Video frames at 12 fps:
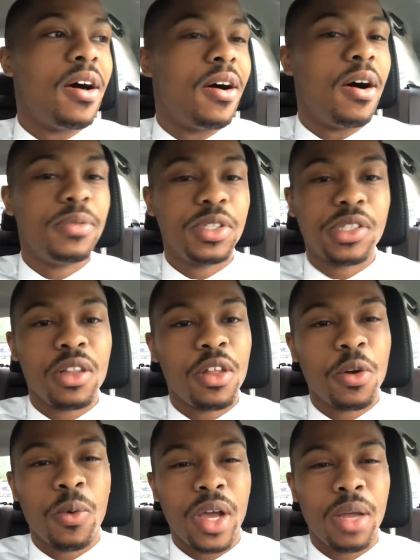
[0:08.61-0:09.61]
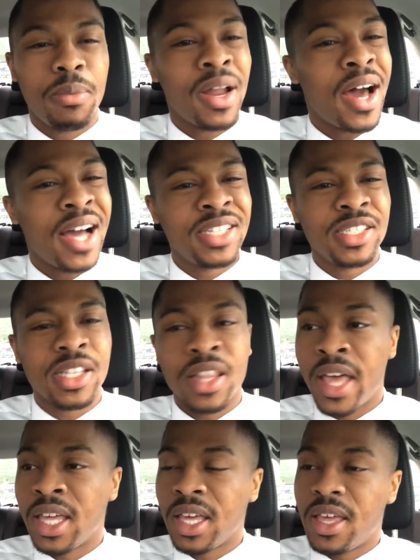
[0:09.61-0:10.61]
Um, just a little weird, but I just
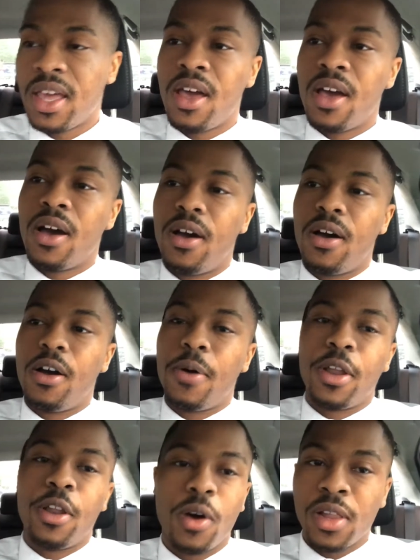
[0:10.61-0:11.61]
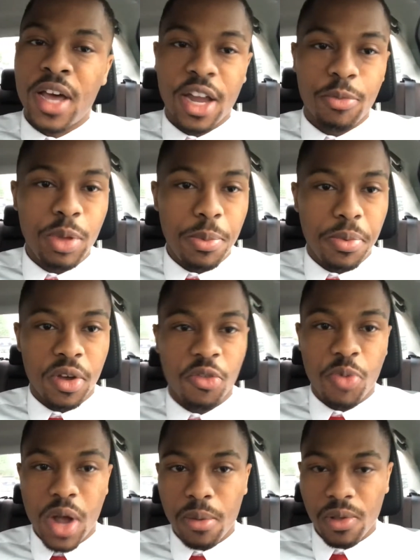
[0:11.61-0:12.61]
like it. Um, I know a lot of people
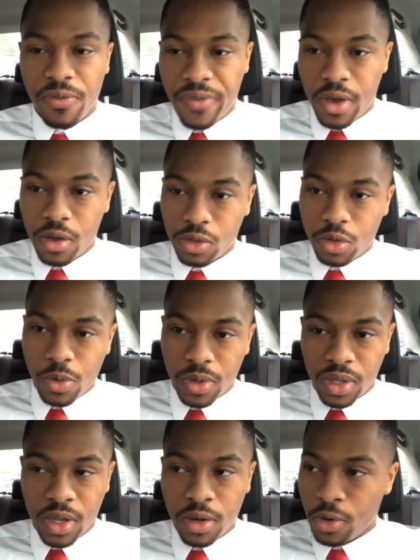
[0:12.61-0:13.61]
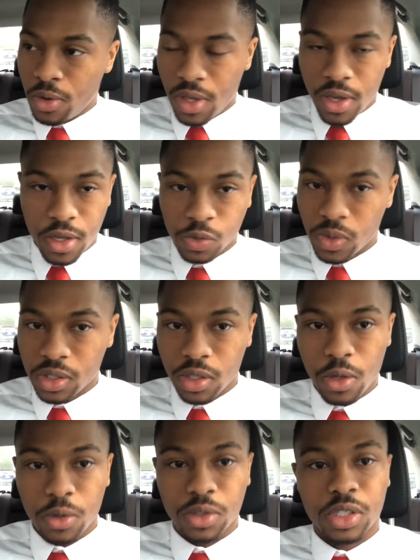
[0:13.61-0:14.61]
have probably fell through with their New Year's
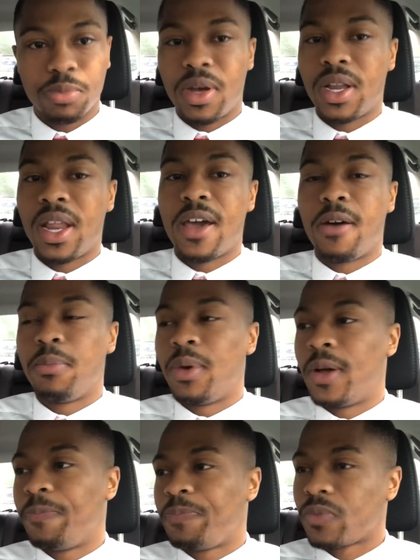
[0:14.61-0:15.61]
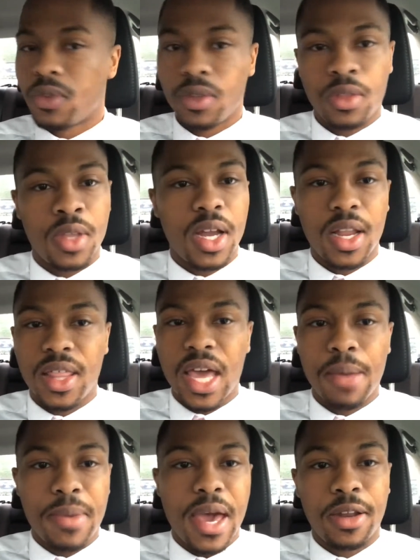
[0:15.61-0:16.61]
resolutions by now, but none of
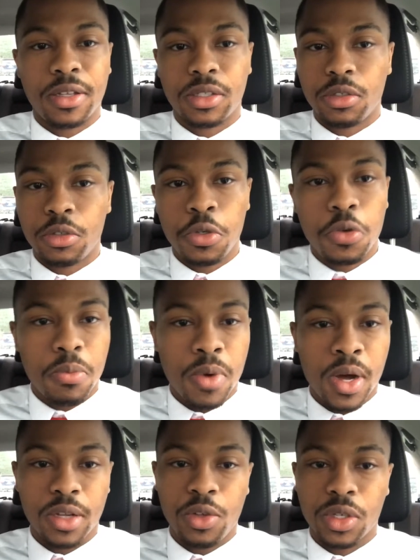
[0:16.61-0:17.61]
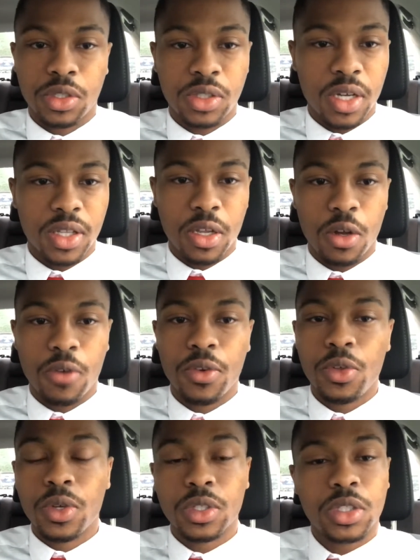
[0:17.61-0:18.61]
that matters. New month, you can start that
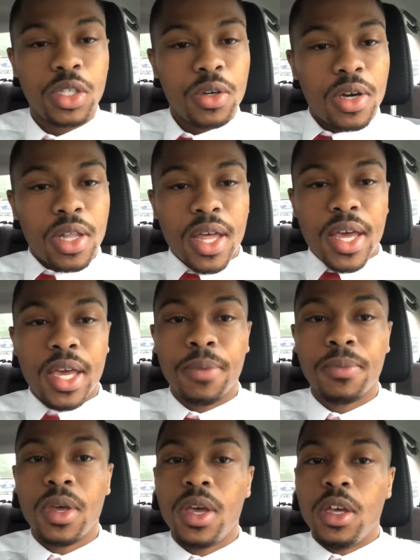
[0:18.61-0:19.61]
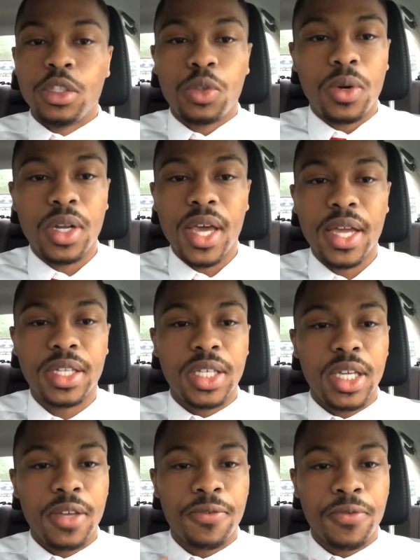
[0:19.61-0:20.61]
over. You can still claim
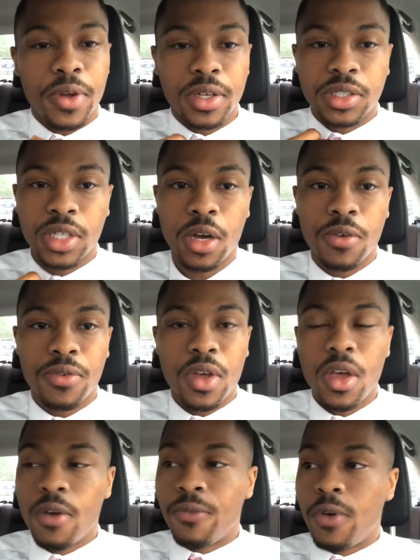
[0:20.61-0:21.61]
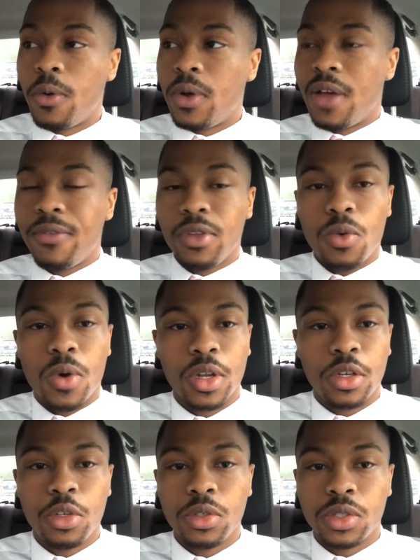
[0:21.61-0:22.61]
2018 for yourself, for whatever you want
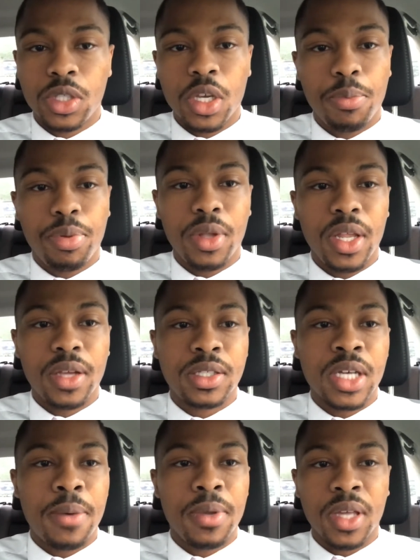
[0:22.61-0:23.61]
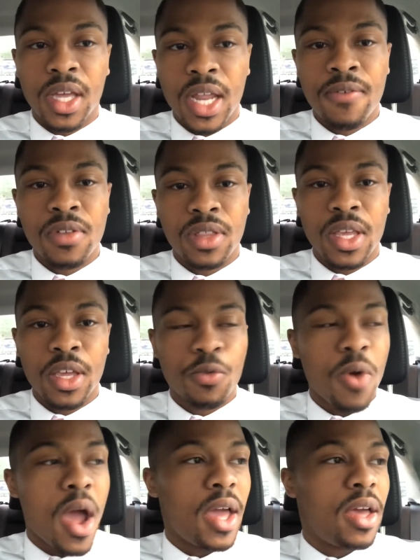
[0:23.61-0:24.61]
to do. Still plenty of time to get everything
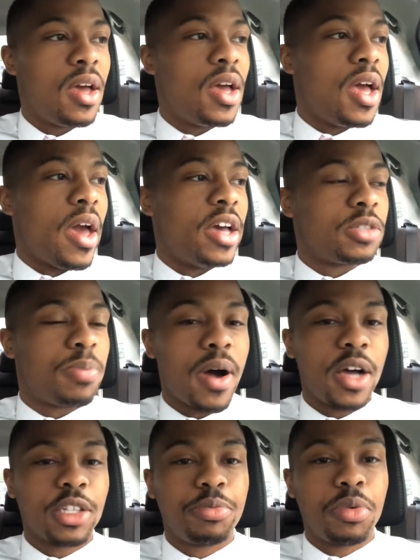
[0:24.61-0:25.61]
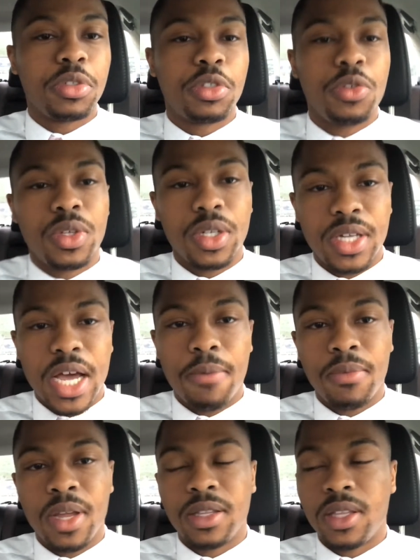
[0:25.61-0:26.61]
right as possible so you can
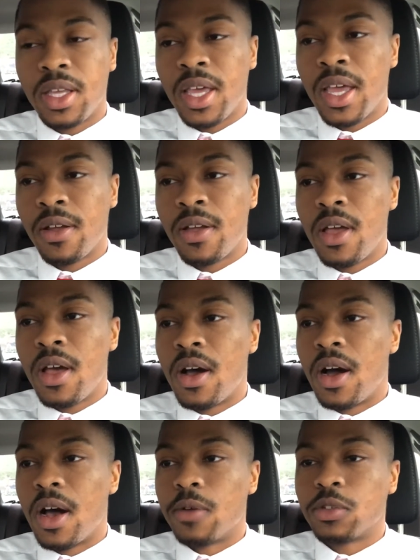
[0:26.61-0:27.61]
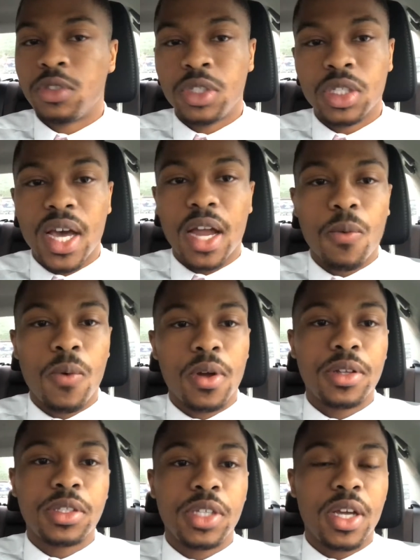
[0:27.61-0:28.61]
dominate the year. Um, so just kind of
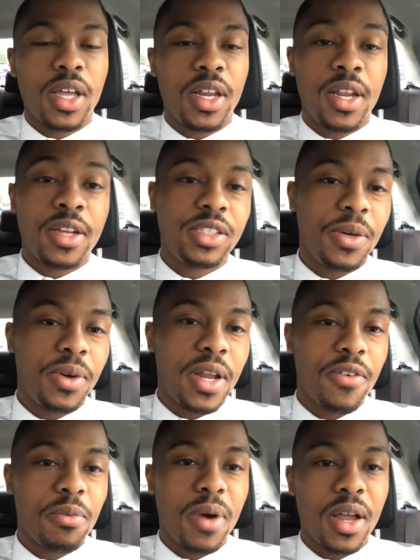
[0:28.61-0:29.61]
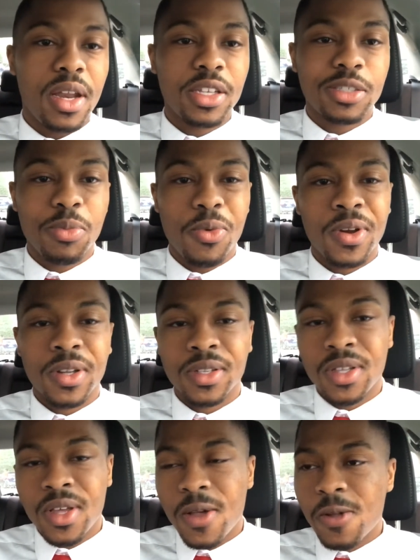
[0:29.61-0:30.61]
wanted to share that energy with everybody this
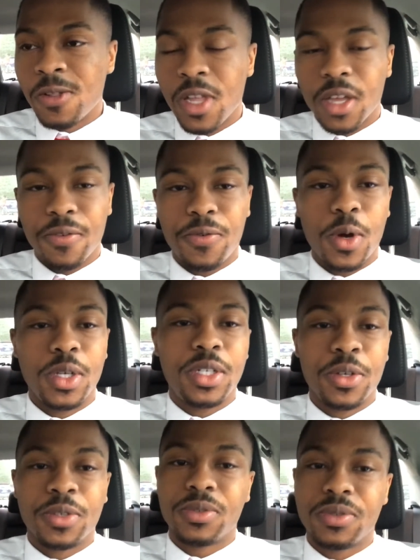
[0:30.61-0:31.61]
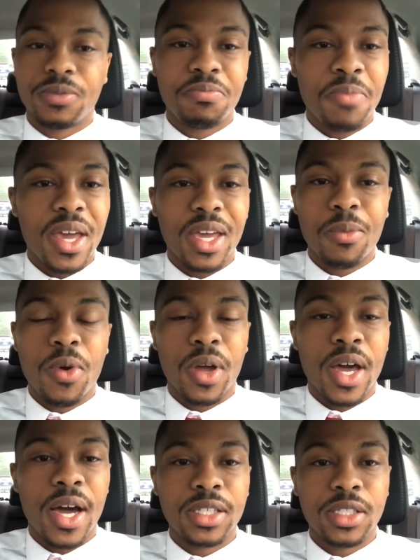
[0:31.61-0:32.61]
morning. Looking forward to making more
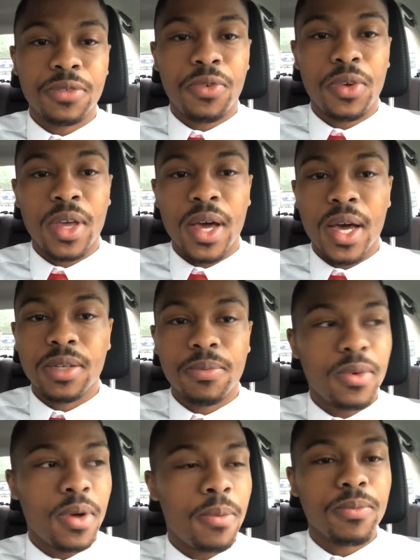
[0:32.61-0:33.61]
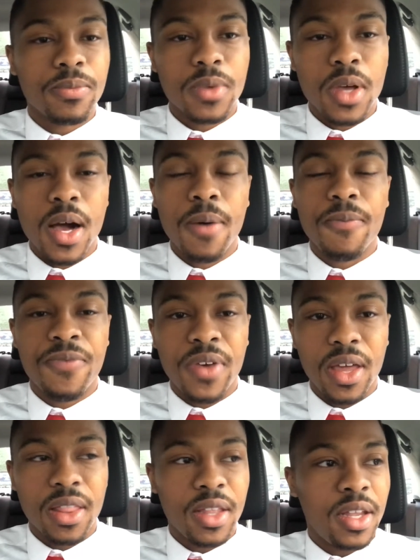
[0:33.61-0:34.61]
content for you guys. I'm I'm I'm
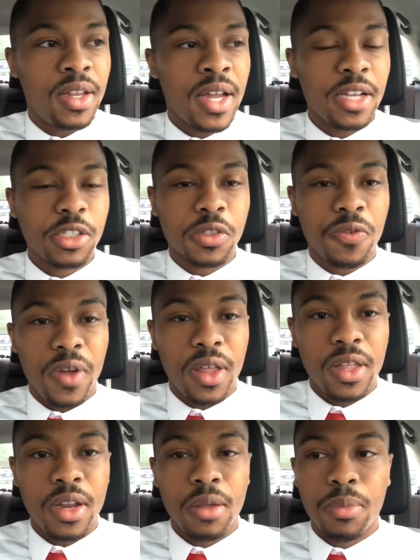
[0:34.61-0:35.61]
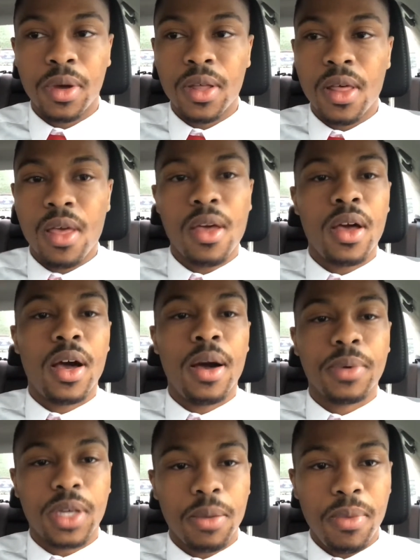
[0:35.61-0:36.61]
feeling it, not just feeling it, but
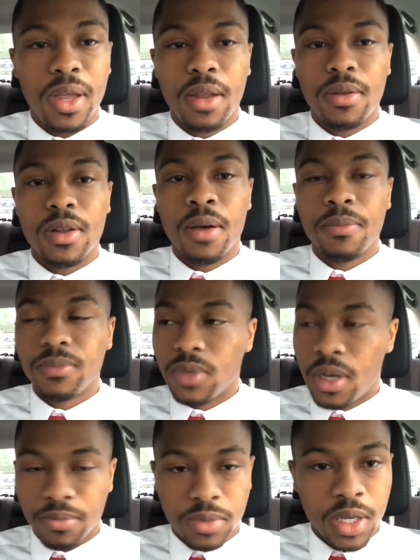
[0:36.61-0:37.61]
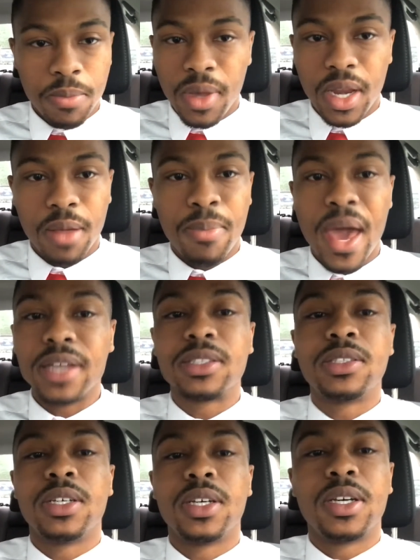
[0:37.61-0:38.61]
I'm committed. I'm I'm committed back
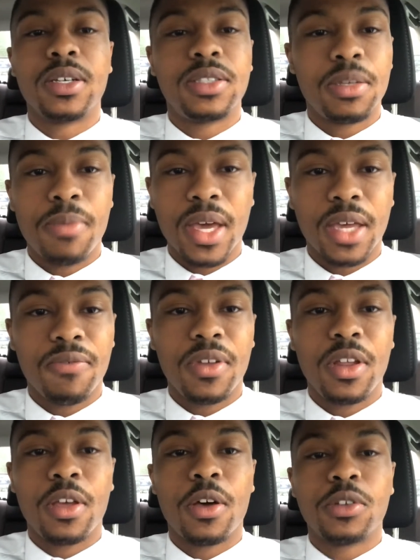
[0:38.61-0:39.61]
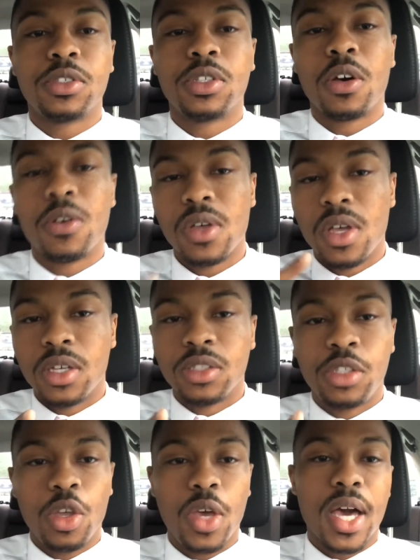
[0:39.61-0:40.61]
to to making videos. So
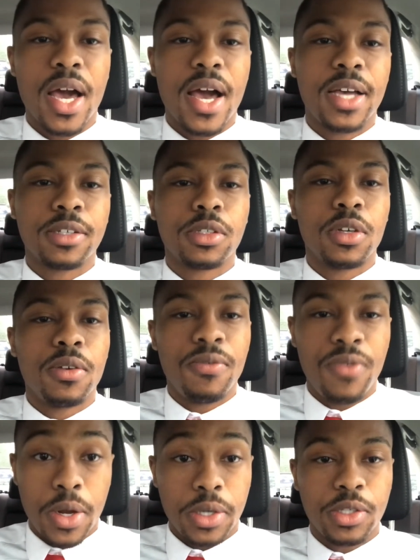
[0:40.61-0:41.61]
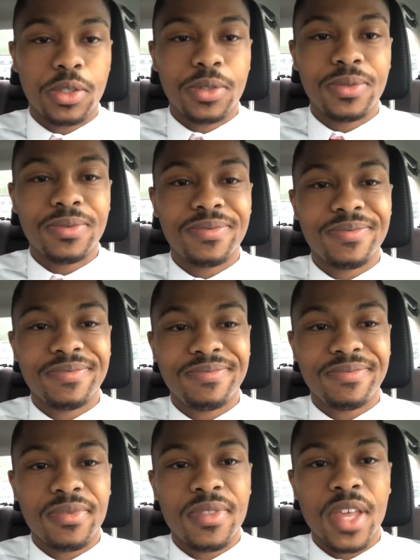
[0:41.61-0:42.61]
see you guys very soon.
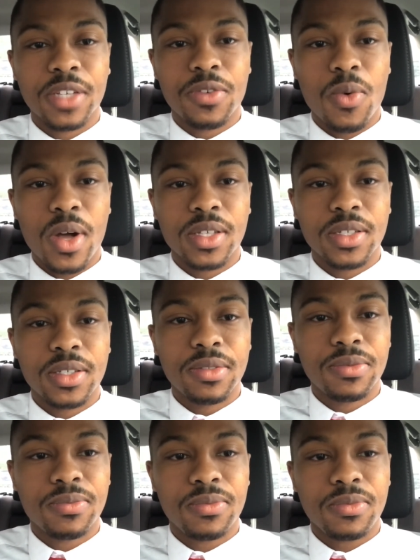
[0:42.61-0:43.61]
Thanks for watching.